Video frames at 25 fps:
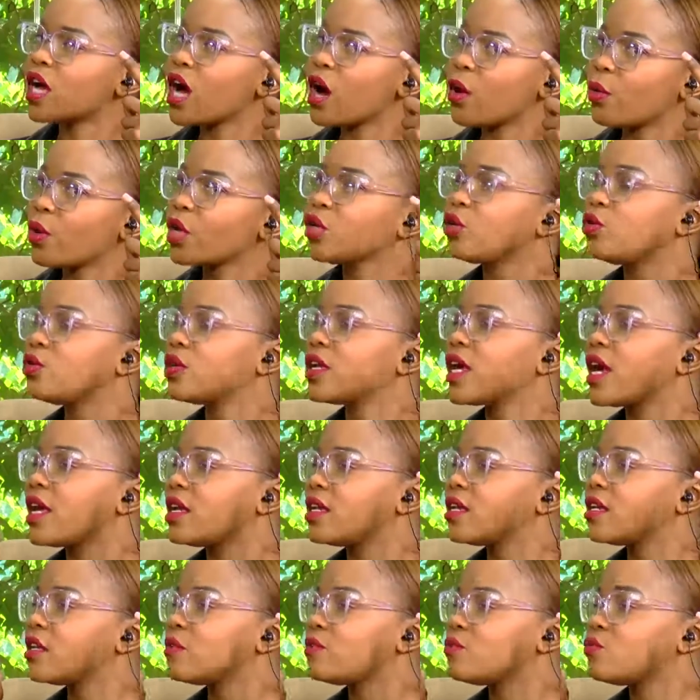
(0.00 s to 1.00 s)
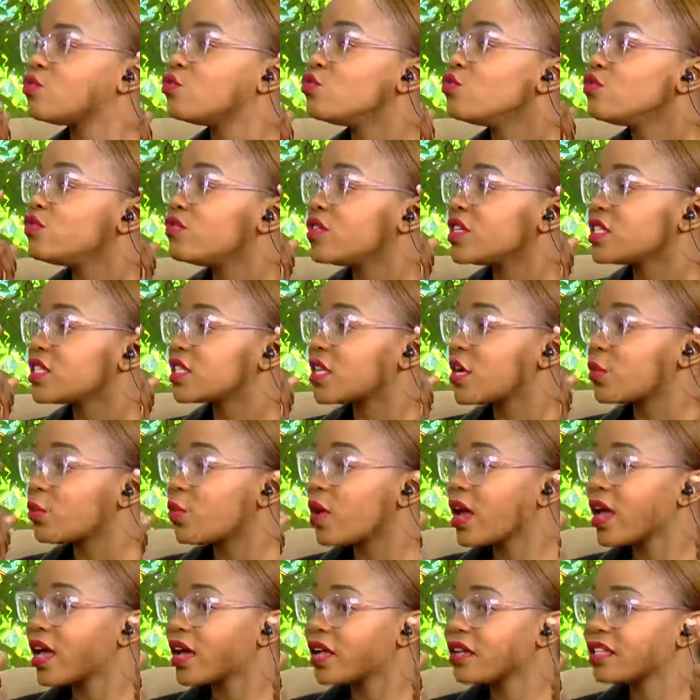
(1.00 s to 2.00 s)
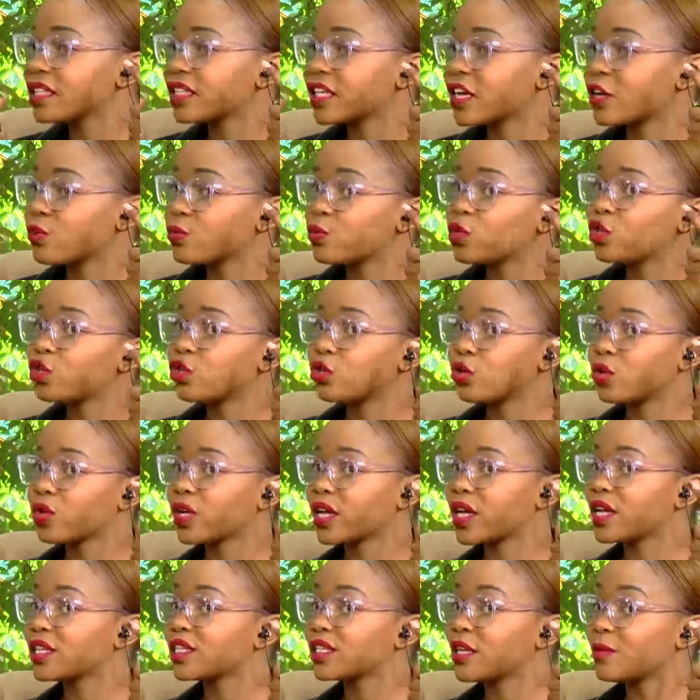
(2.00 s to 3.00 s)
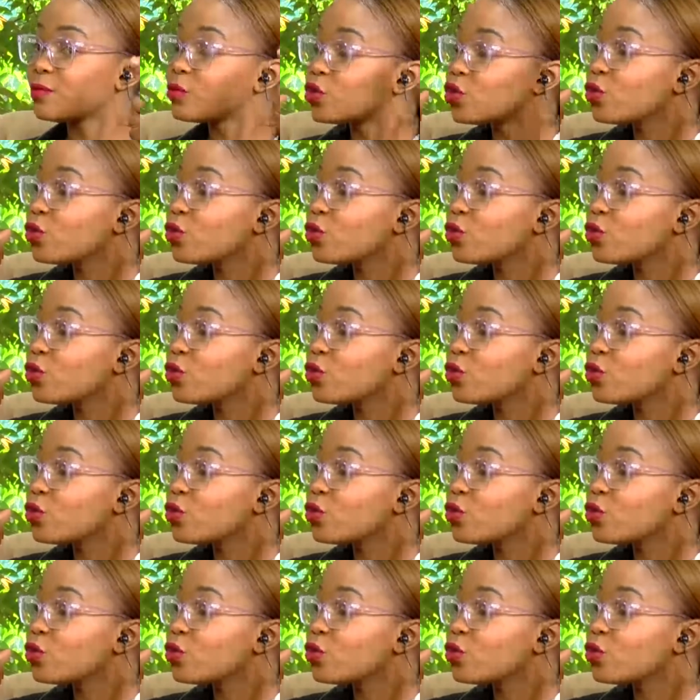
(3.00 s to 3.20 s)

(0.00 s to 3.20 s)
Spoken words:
our Ugandan movies, and where else can we showcase them?